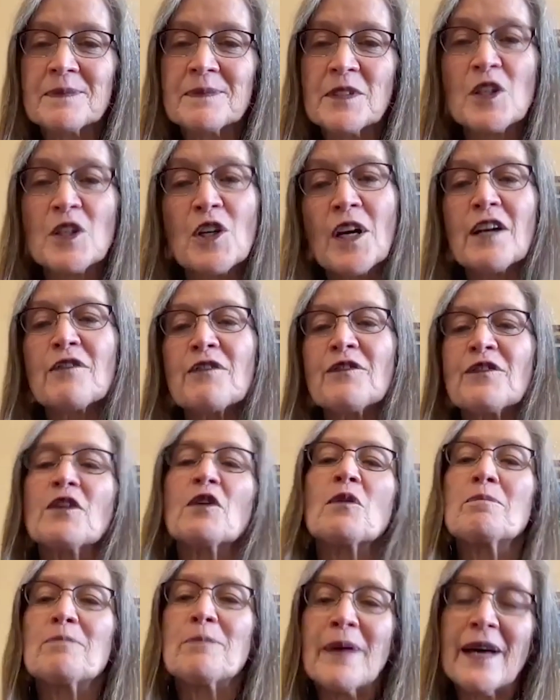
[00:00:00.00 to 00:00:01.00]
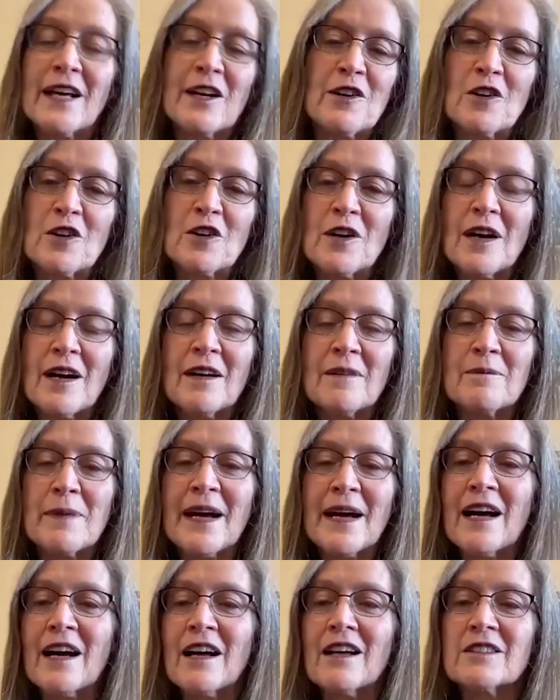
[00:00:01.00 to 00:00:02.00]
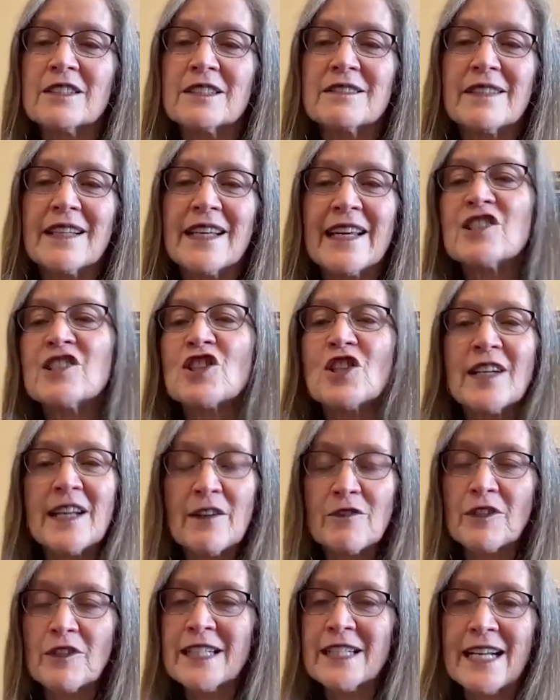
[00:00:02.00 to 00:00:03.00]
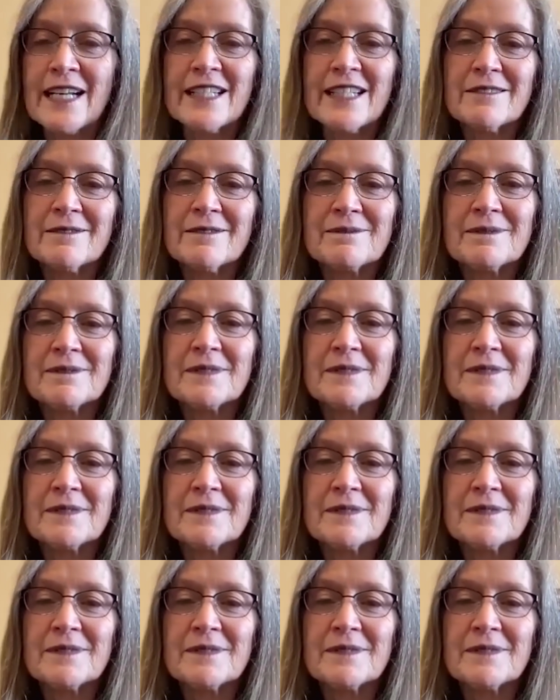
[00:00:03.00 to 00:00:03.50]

you're going to feel better about each and every day.